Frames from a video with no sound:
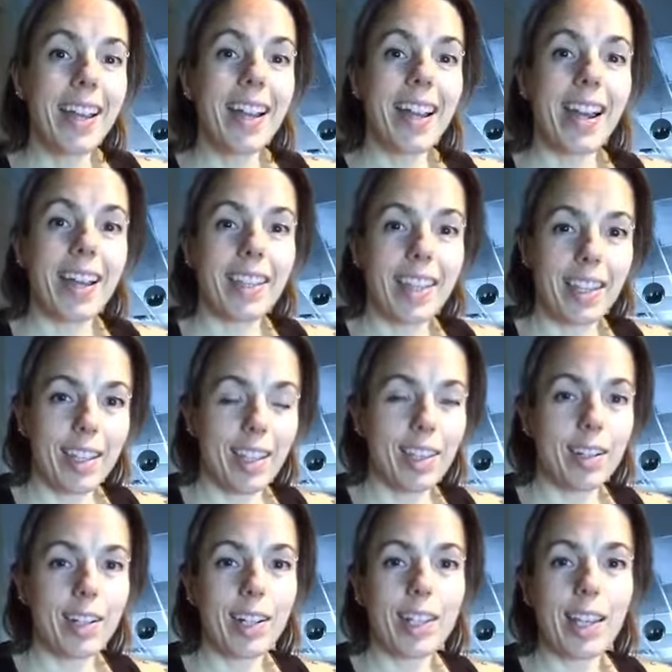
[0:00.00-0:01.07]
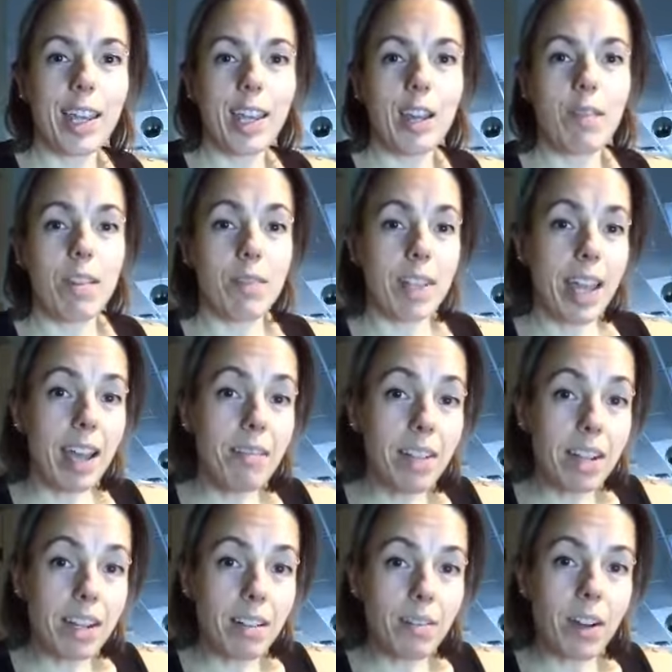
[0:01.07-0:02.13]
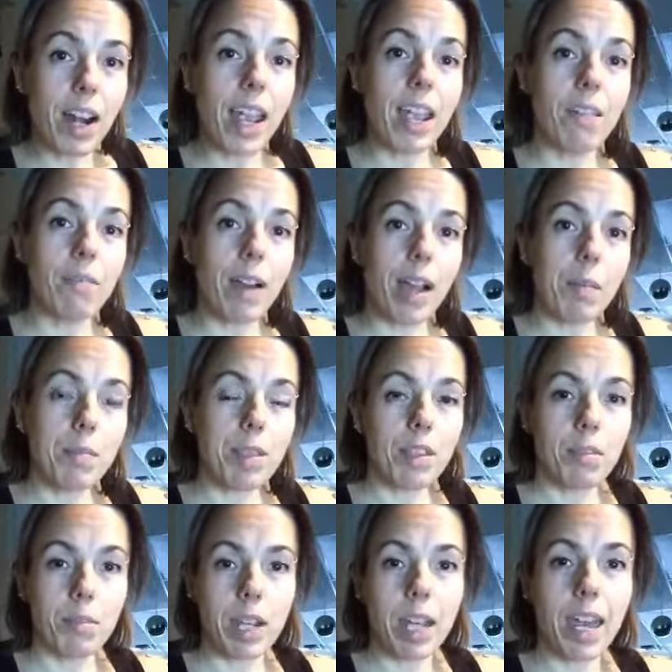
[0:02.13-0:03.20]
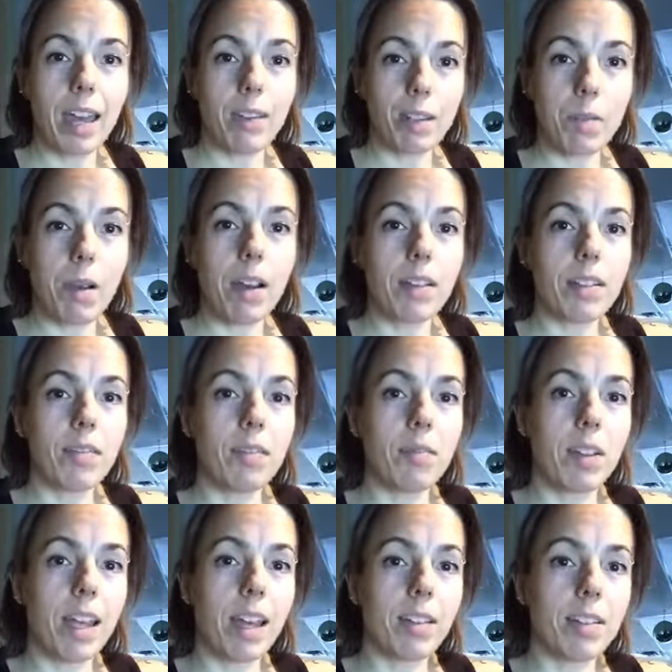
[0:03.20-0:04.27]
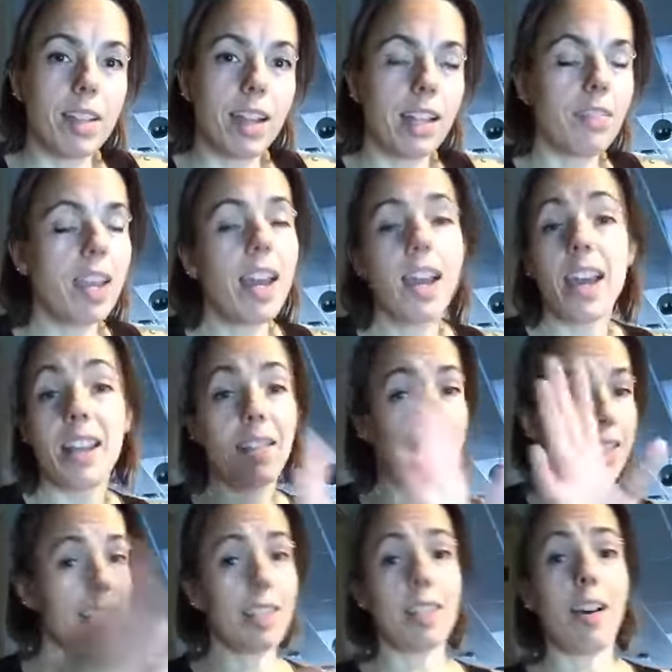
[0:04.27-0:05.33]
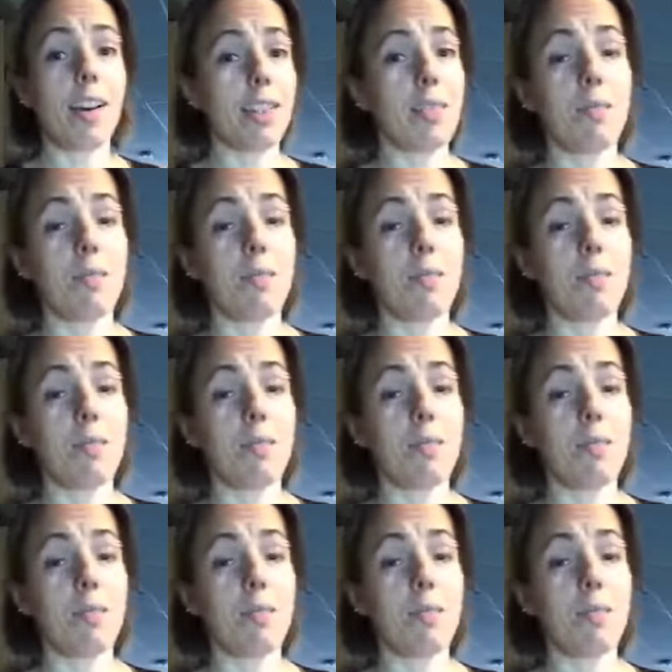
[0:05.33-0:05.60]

And then the third set, you go even heavier for eight reps, three counts positive, three counts negative. Anyways, it's an awesome